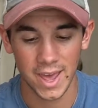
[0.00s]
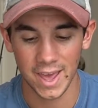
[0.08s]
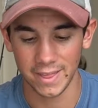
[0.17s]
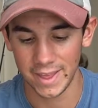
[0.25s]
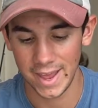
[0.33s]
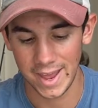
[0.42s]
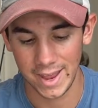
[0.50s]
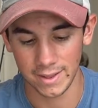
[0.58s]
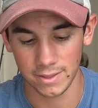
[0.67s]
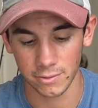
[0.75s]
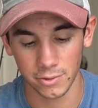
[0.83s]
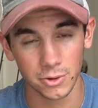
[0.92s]
and
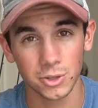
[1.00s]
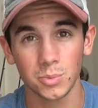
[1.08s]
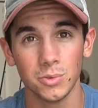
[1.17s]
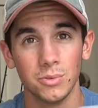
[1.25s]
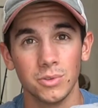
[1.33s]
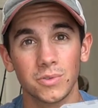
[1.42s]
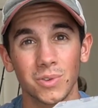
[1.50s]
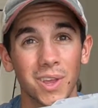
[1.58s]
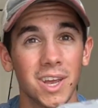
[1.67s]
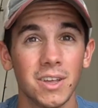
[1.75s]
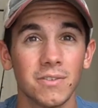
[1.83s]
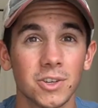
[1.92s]
then the little spoons for
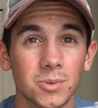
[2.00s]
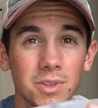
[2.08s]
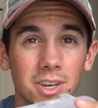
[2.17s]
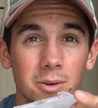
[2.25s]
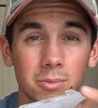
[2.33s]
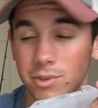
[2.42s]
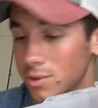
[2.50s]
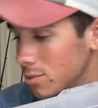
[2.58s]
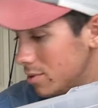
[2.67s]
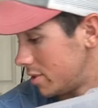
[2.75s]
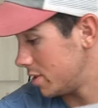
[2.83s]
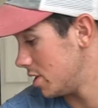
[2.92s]
ladyfish when they come
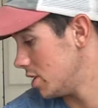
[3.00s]
close.